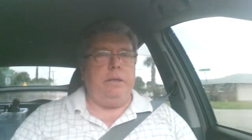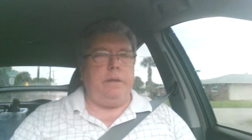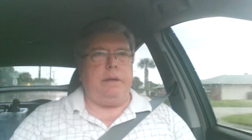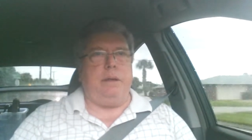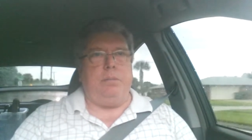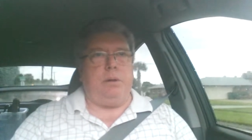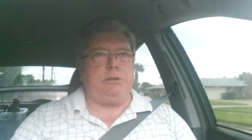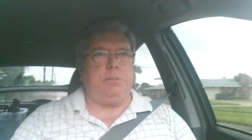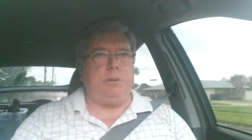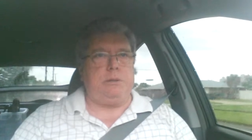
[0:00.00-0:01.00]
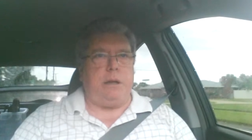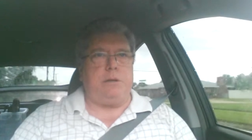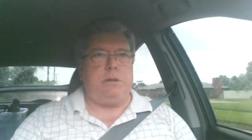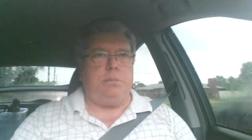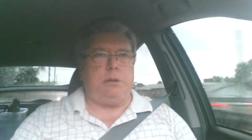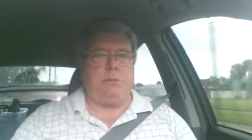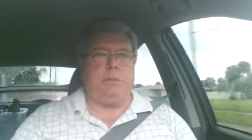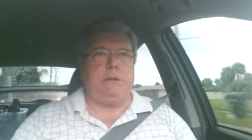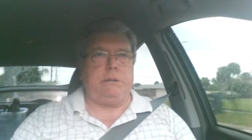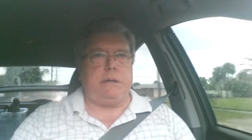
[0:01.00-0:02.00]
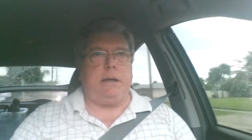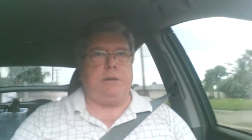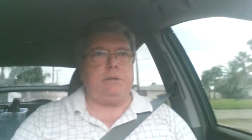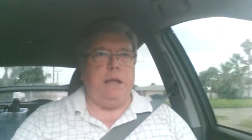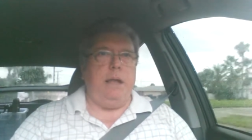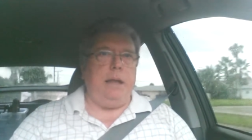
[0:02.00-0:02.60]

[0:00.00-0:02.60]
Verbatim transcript: They get multiple sales and multiple discounts.